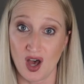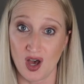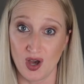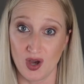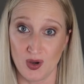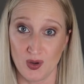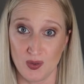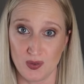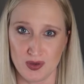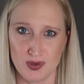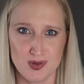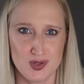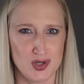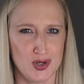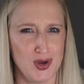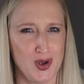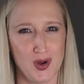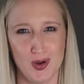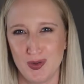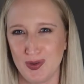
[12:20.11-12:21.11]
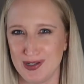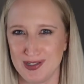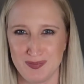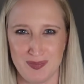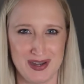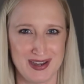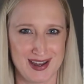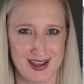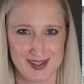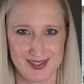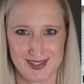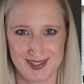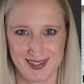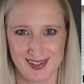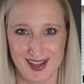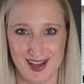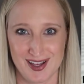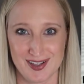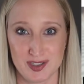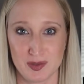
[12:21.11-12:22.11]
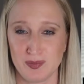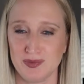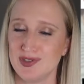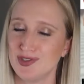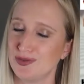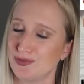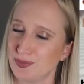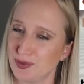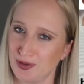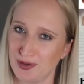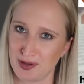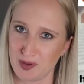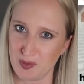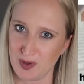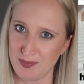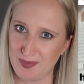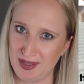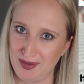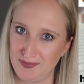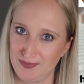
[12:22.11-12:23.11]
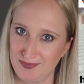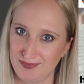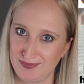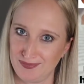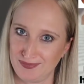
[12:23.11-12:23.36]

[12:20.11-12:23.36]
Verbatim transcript: Oh, you should always be nice to the husbands of pretty women.